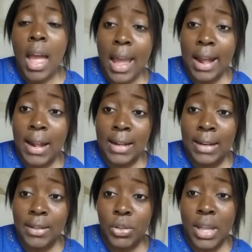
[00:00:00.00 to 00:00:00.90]

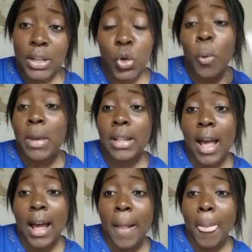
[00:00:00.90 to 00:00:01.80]
and they told me
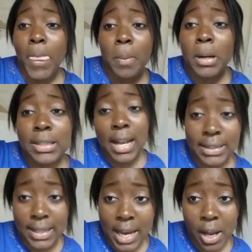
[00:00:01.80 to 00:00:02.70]
that the person
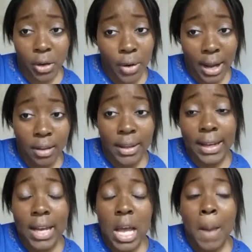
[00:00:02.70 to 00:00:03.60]
had done it
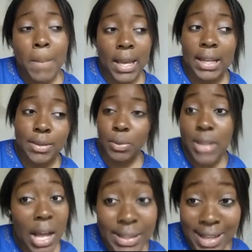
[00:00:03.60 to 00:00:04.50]
incorrectly because it
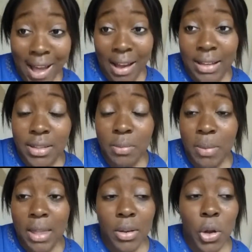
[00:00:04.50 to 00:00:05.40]
was not signed
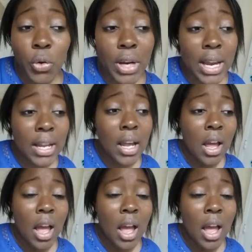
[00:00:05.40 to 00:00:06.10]
by the notary.